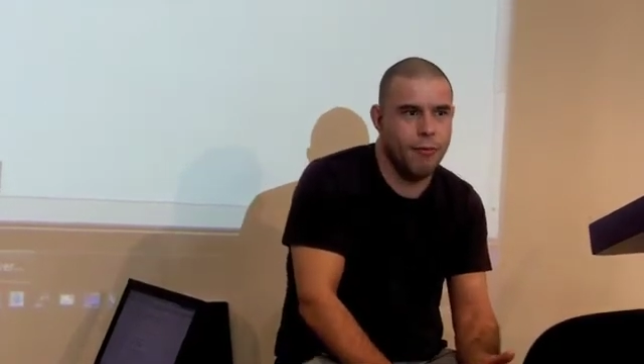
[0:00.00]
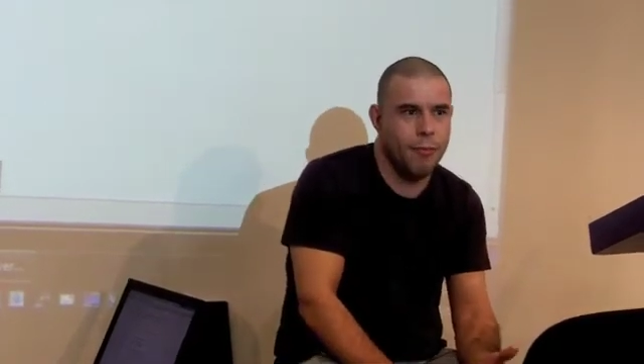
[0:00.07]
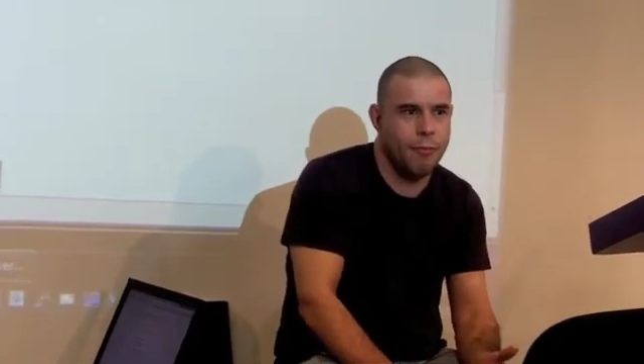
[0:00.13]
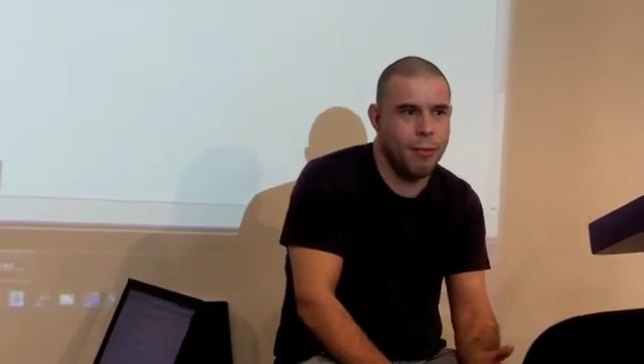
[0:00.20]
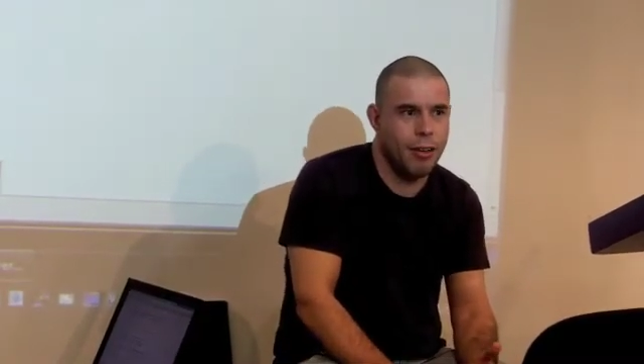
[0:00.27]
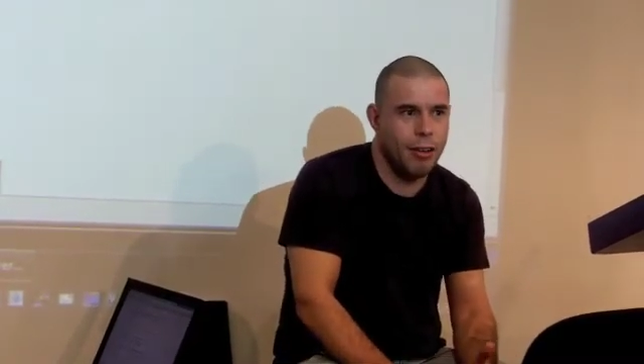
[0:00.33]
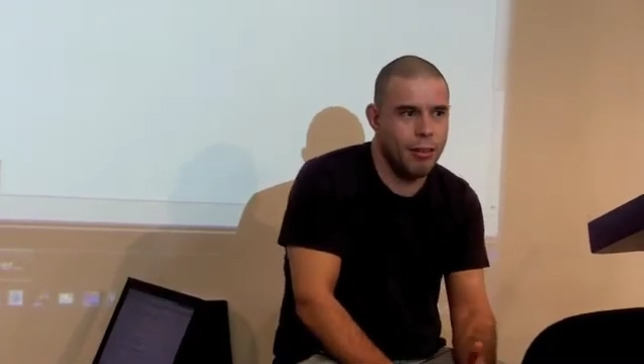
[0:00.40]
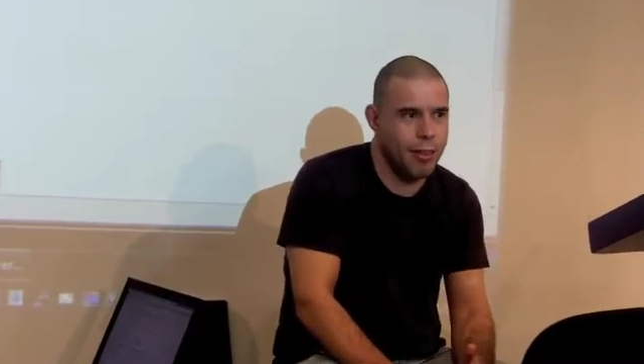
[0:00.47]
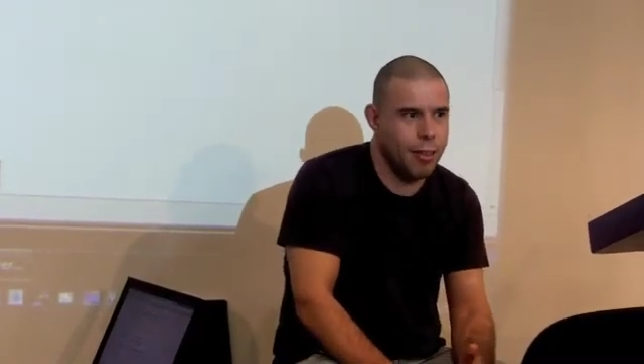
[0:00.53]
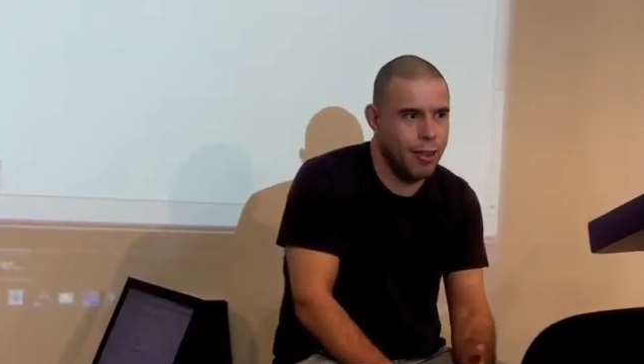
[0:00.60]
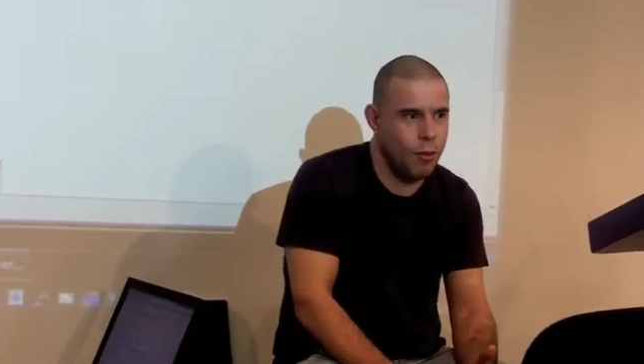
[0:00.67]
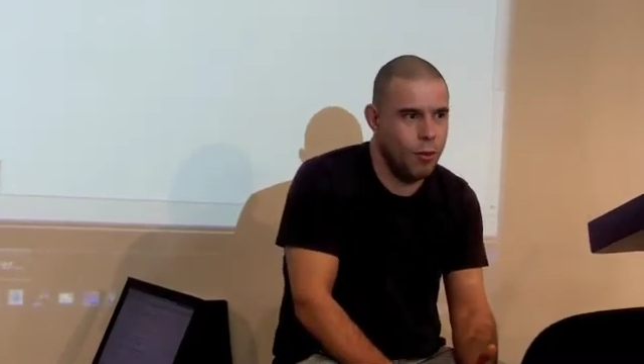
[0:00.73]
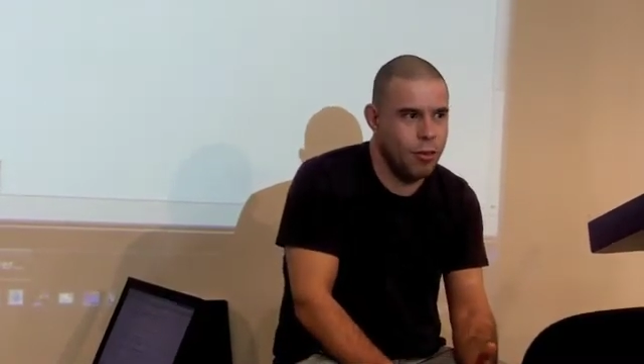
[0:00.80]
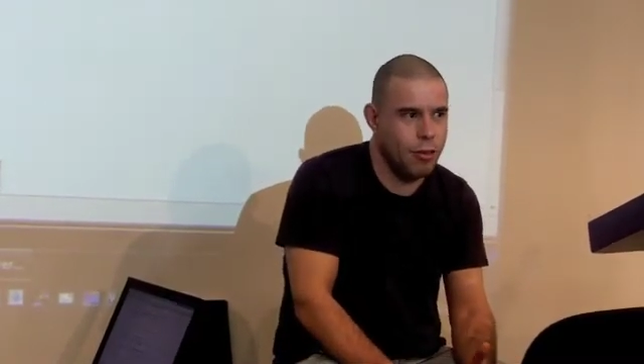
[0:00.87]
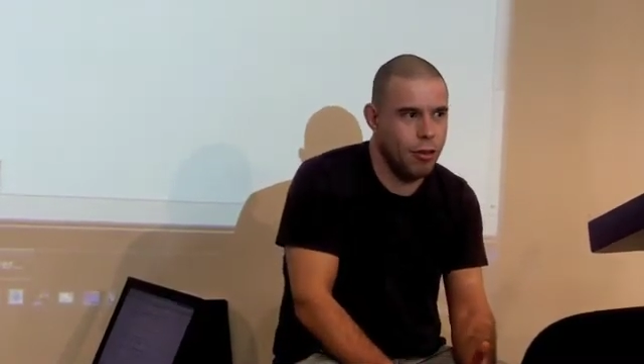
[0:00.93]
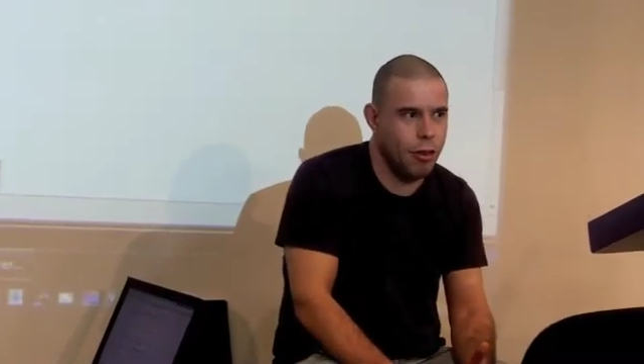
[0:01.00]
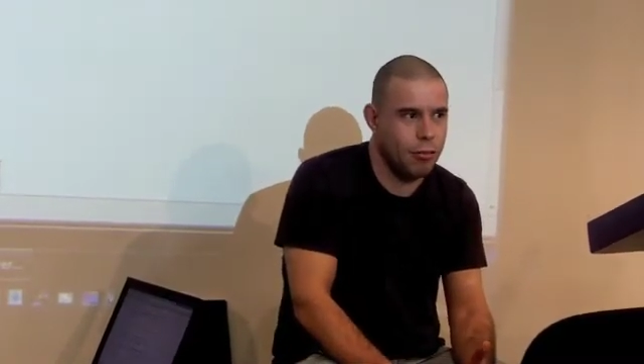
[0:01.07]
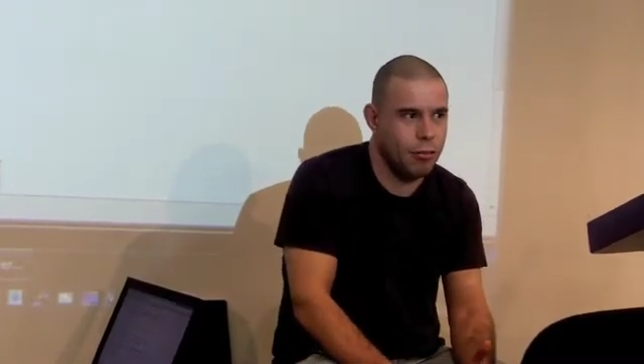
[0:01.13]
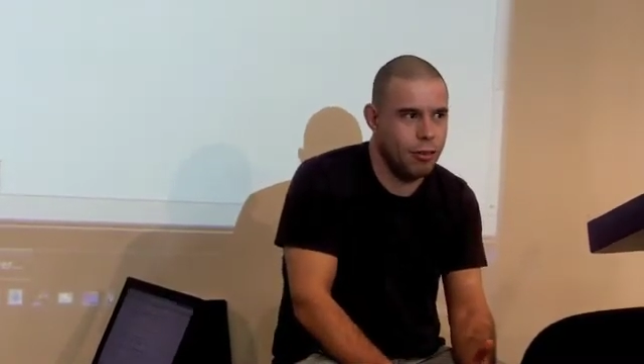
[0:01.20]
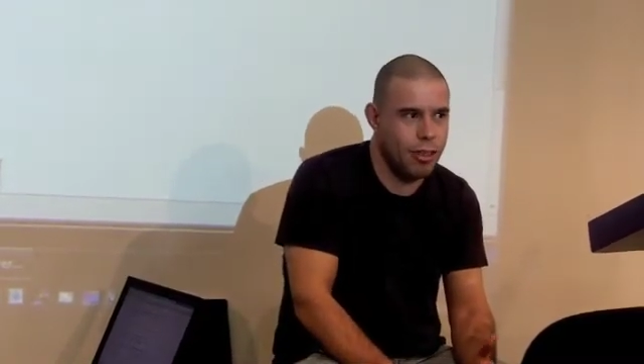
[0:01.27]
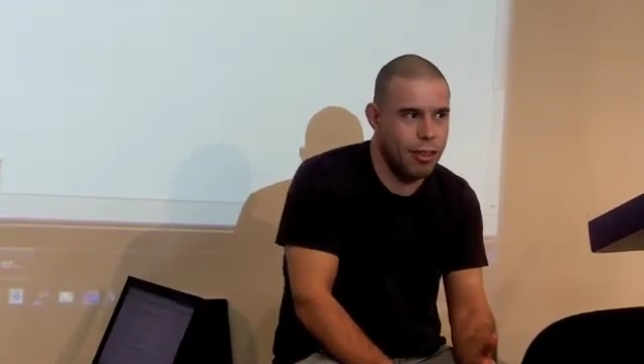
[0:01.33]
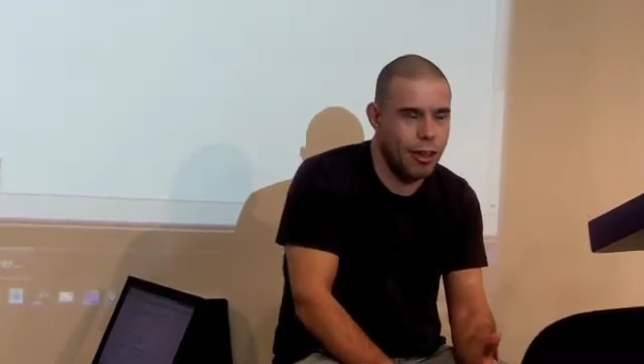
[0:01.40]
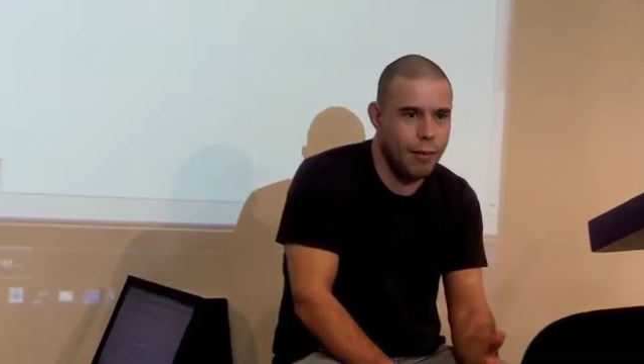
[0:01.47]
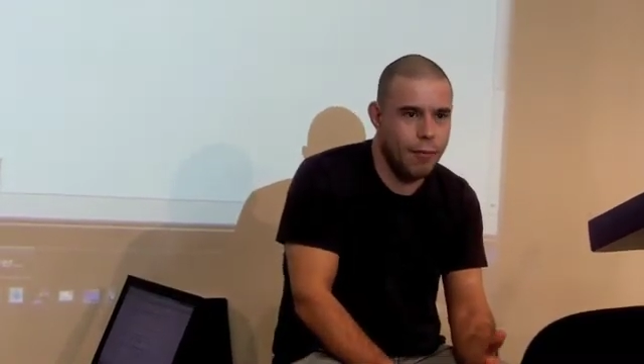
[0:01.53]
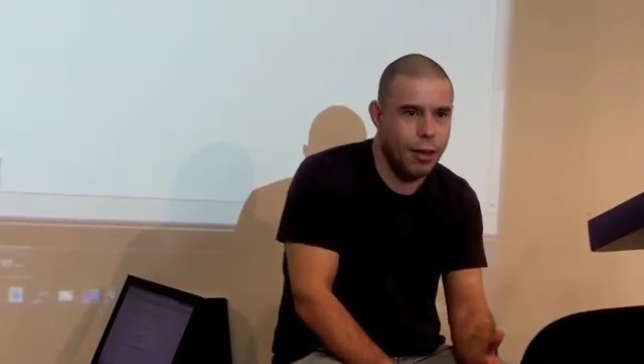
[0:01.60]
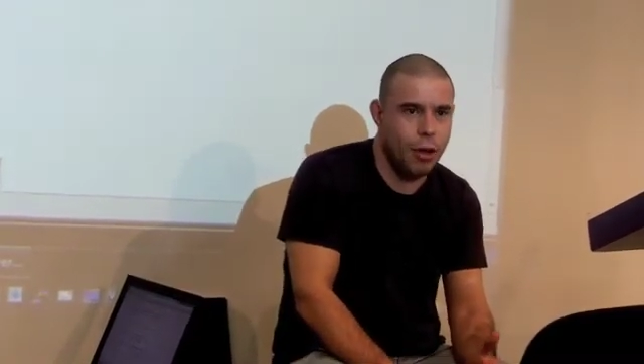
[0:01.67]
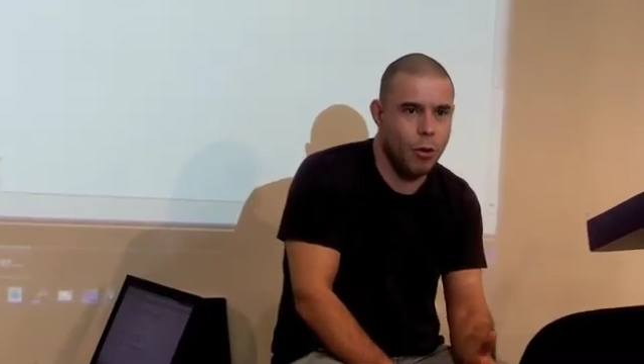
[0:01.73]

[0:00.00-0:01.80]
them because it was Ordnance Survey